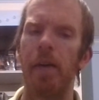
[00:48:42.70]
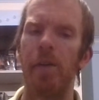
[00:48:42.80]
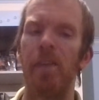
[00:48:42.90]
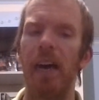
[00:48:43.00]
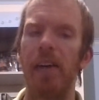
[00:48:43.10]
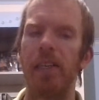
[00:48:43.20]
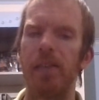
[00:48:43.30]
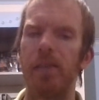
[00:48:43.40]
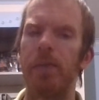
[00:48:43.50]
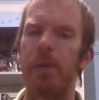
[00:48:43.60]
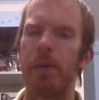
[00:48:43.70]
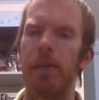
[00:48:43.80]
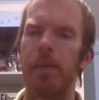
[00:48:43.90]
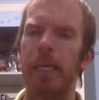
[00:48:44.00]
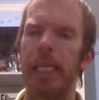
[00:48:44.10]
value for
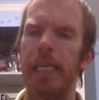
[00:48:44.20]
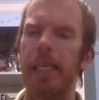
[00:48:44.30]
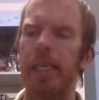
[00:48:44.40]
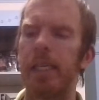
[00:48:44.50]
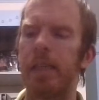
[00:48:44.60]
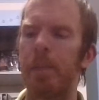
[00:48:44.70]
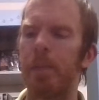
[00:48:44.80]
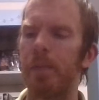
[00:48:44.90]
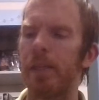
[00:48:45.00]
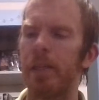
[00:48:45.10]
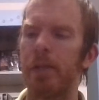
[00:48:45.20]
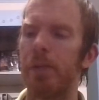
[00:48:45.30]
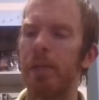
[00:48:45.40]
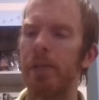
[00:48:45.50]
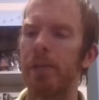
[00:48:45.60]
the mana. It's a
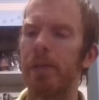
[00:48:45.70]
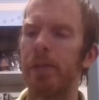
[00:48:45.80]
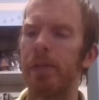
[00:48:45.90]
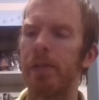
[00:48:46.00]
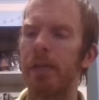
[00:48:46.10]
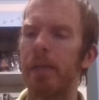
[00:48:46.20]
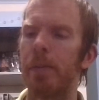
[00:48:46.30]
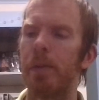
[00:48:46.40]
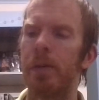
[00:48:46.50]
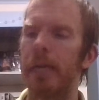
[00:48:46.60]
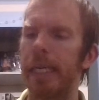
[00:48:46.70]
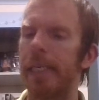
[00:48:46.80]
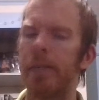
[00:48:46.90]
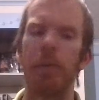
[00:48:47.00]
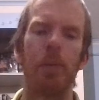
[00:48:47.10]
3/3 with trample
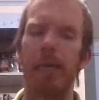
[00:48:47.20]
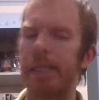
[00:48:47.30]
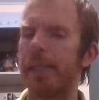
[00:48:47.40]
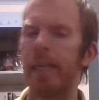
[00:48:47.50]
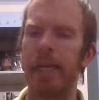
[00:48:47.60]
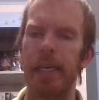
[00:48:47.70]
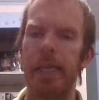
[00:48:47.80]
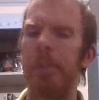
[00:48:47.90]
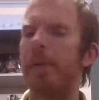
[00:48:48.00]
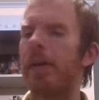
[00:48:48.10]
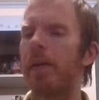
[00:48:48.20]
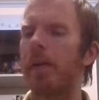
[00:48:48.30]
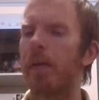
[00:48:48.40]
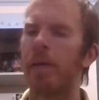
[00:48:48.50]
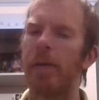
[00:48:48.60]
haste right there
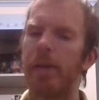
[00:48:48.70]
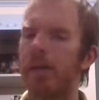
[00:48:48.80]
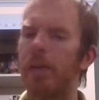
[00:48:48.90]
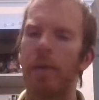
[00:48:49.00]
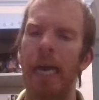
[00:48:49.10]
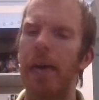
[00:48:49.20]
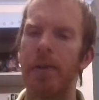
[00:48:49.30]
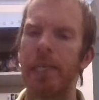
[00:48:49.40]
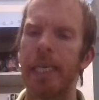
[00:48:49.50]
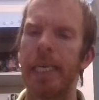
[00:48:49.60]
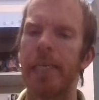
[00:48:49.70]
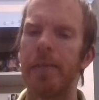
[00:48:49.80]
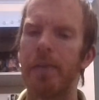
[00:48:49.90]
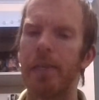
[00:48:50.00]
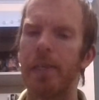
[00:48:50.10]
out the gate.
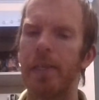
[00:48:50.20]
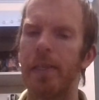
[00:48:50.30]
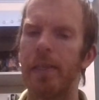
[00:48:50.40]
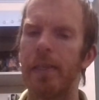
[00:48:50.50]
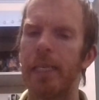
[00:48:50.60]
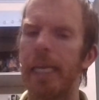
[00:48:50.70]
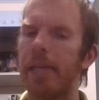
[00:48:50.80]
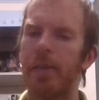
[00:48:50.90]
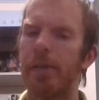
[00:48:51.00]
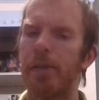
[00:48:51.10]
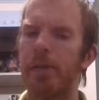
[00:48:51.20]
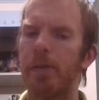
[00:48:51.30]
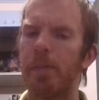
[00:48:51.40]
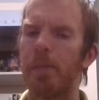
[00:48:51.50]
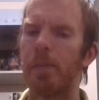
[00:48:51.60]
That's
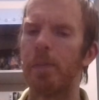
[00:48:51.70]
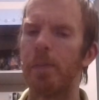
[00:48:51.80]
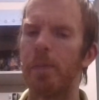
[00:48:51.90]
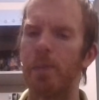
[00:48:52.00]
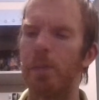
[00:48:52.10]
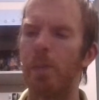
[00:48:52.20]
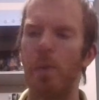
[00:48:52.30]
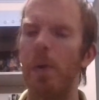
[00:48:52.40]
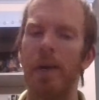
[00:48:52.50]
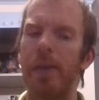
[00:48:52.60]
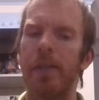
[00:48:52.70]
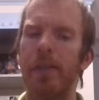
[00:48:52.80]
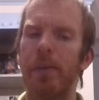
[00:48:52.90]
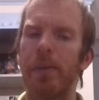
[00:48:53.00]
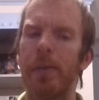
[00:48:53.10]
worth
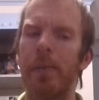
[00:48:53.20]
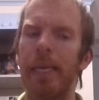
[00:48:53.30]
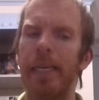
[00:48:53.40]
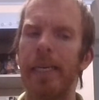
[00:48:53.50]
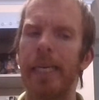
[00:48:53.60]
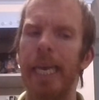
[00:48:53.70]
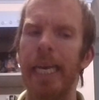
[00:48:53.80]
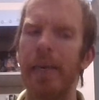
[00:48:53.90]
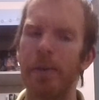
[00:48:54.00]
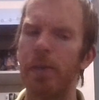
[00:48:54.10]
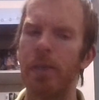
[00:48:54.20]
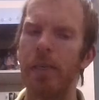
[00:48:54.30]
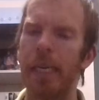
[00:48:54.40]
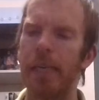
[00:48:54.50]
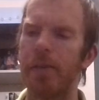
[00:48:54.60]
the 3 mana and a little
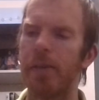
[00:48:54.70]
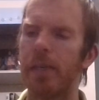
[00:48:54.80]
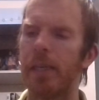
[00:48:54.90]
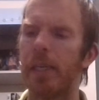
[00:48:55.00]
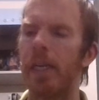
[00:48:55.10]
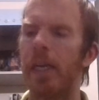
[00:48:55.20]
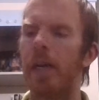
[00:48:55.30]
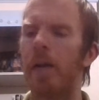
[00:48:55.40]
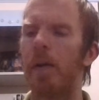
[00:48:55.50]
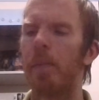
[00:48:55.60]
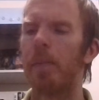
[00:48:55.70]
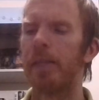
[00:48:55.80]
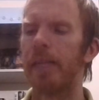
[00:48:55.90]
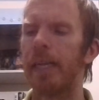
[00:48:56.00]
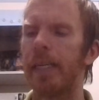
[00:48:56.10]
extra,
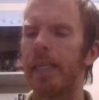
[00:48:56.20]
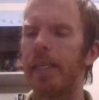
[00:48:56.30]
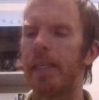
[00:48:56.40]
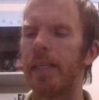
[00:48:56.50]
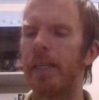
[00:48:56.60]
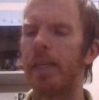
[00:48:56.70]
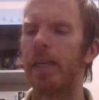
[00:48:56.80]
but then